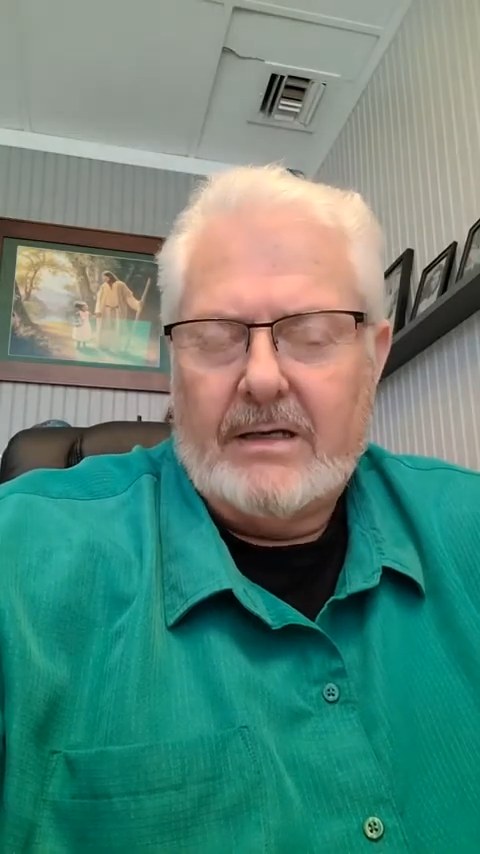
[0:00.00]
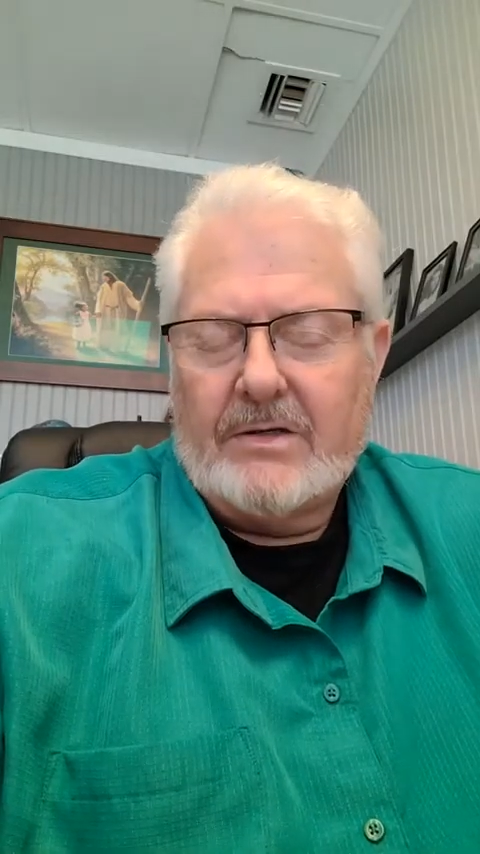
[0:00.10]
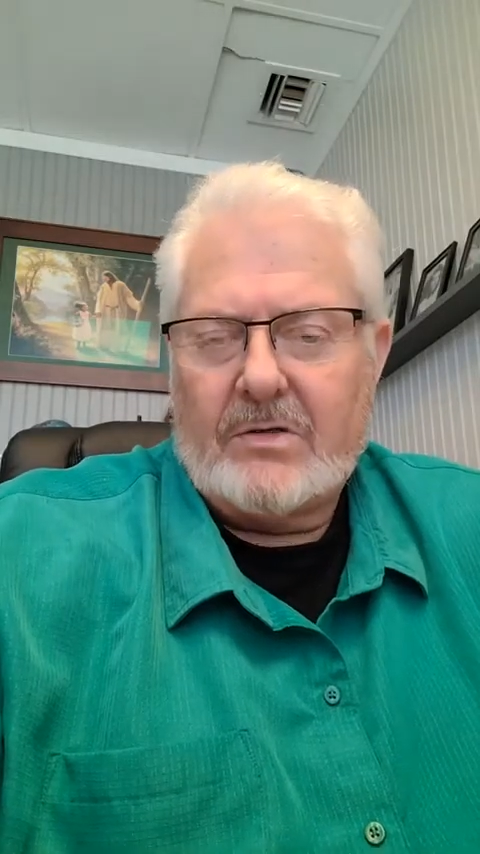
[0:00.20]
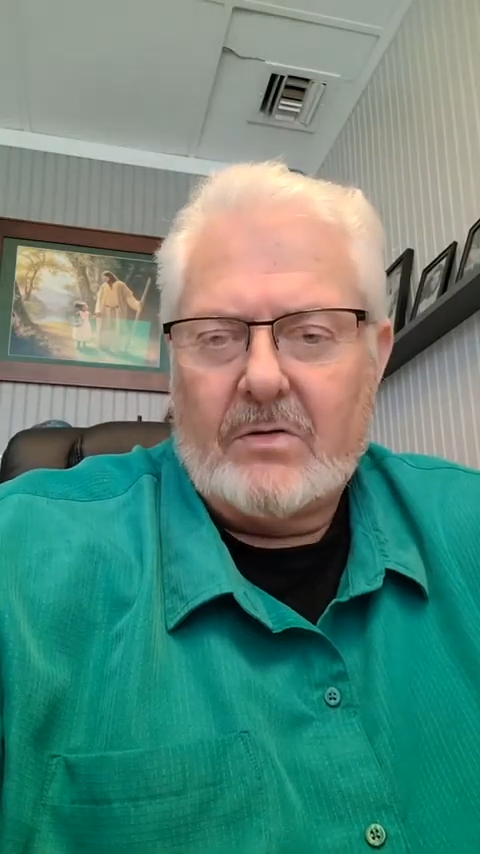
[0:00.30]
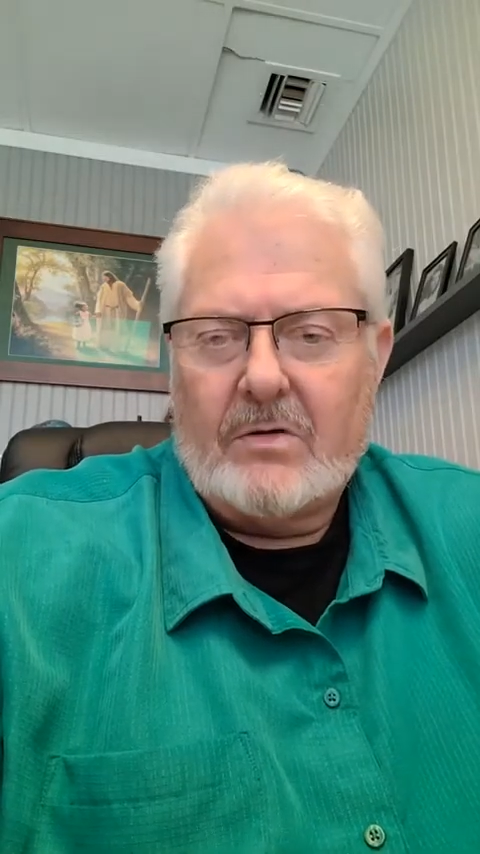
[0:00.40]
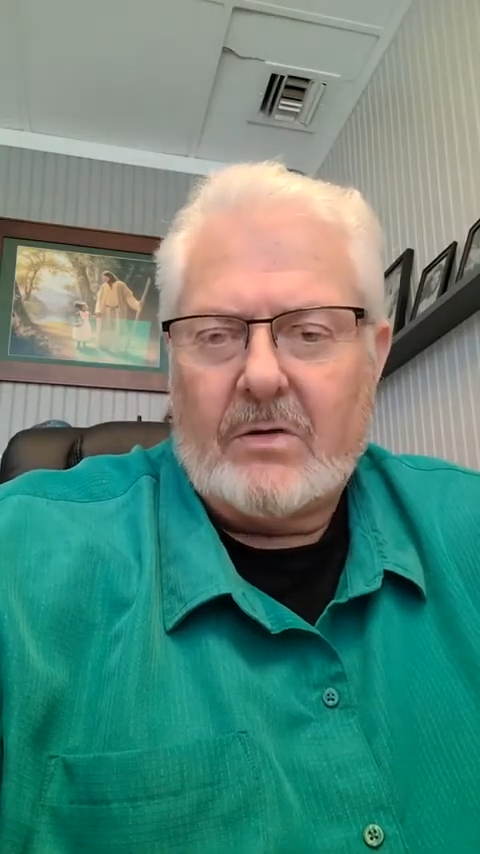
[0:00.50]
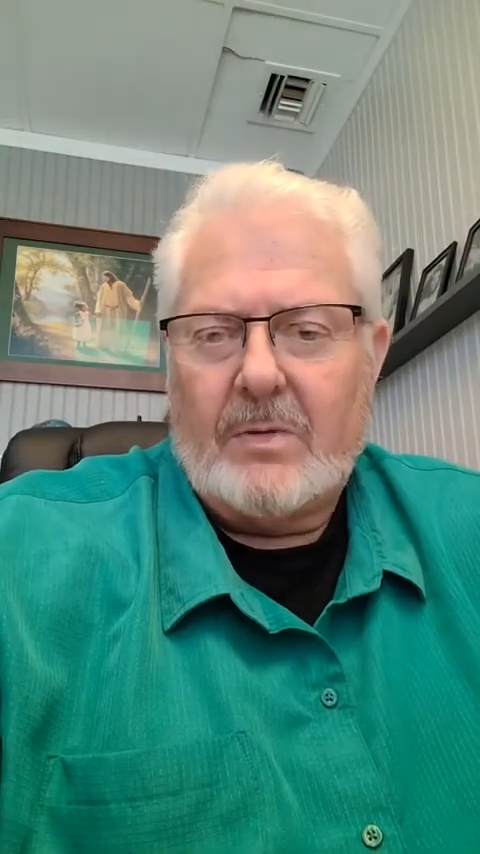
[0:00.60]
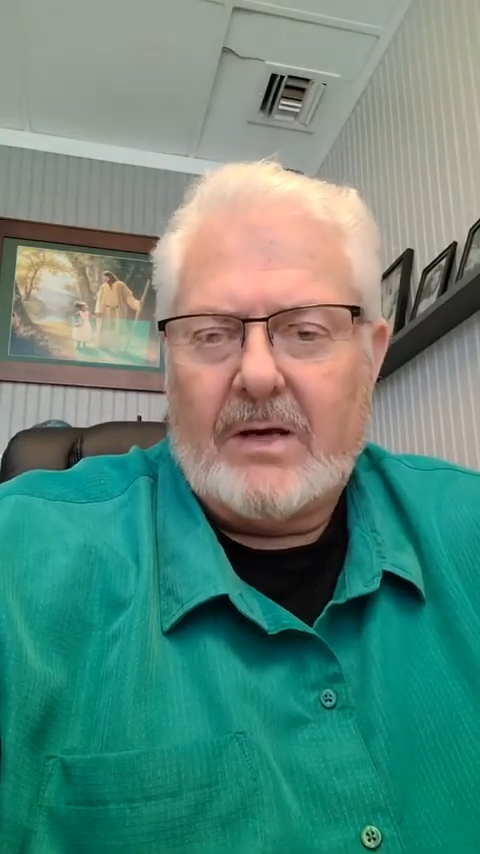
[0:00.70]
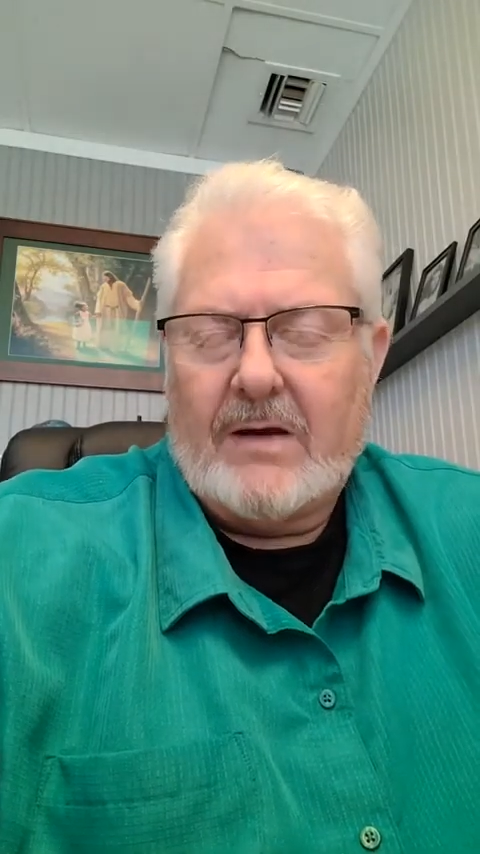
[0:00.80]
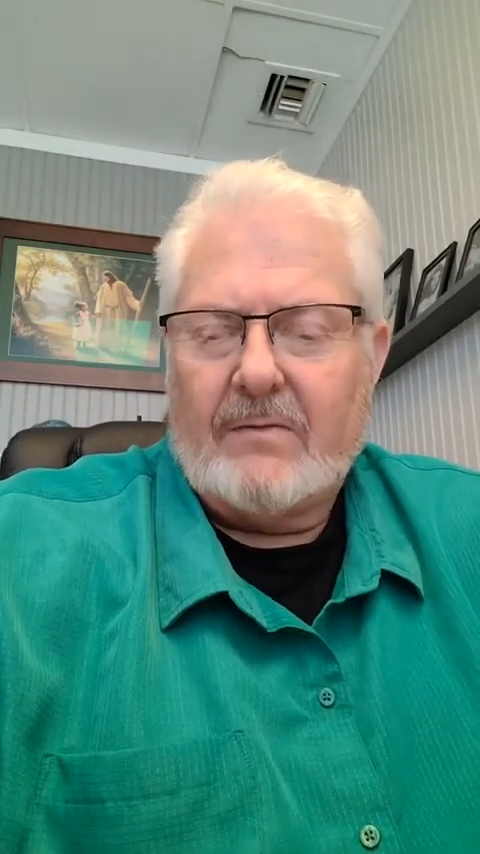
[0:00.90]
so you can
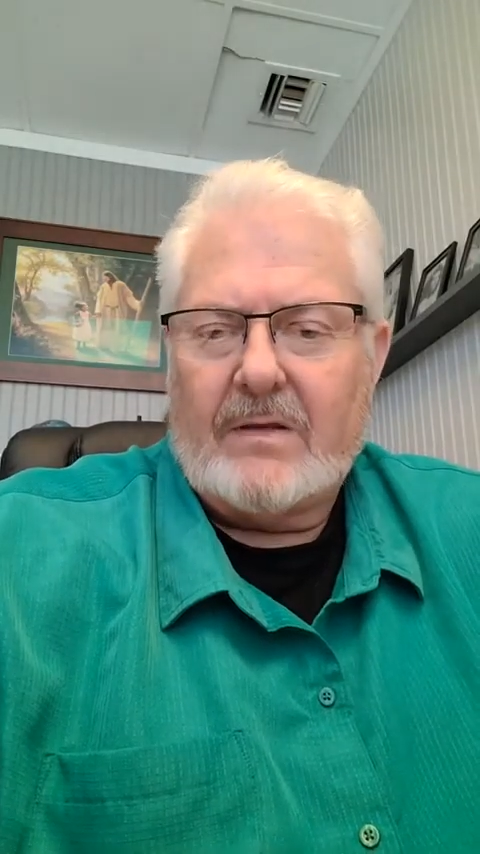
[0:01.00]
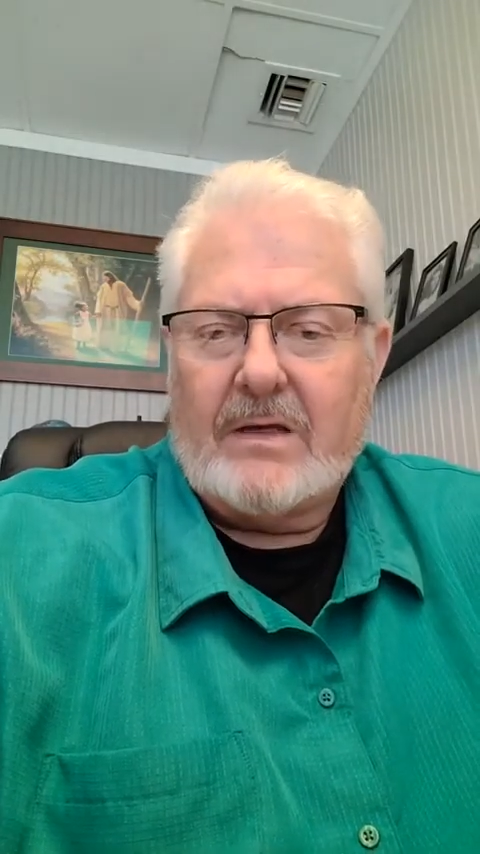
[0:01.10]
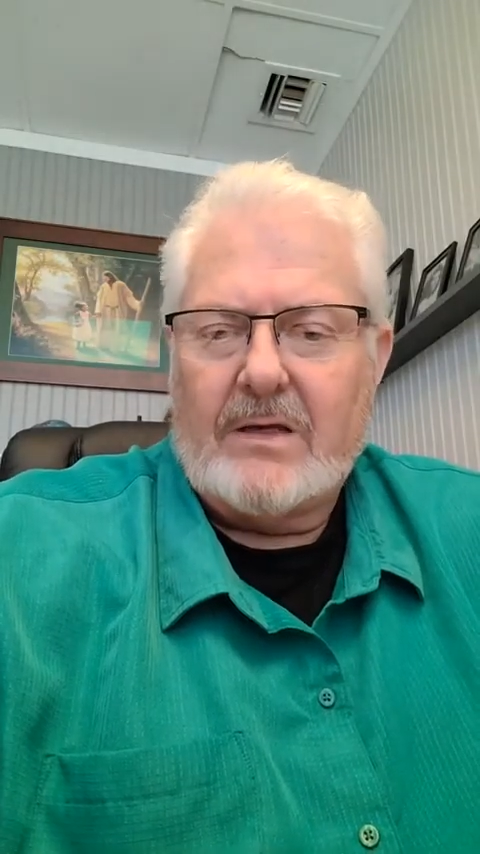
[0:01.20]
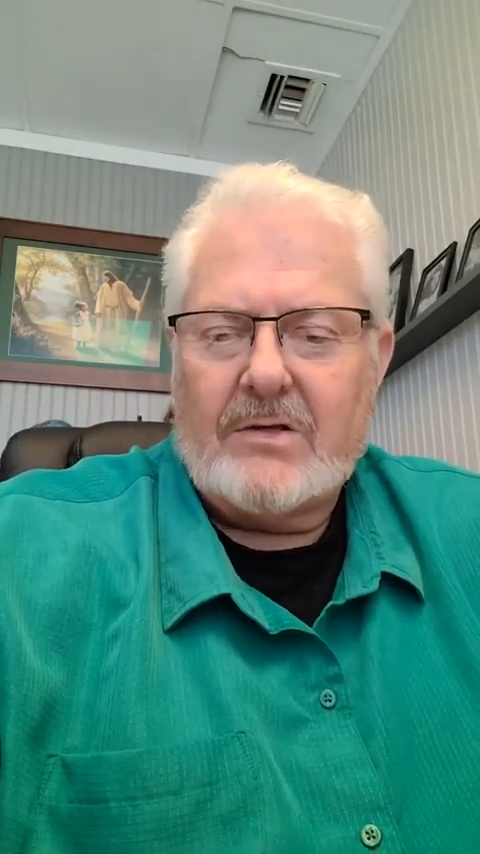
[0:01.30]
be everything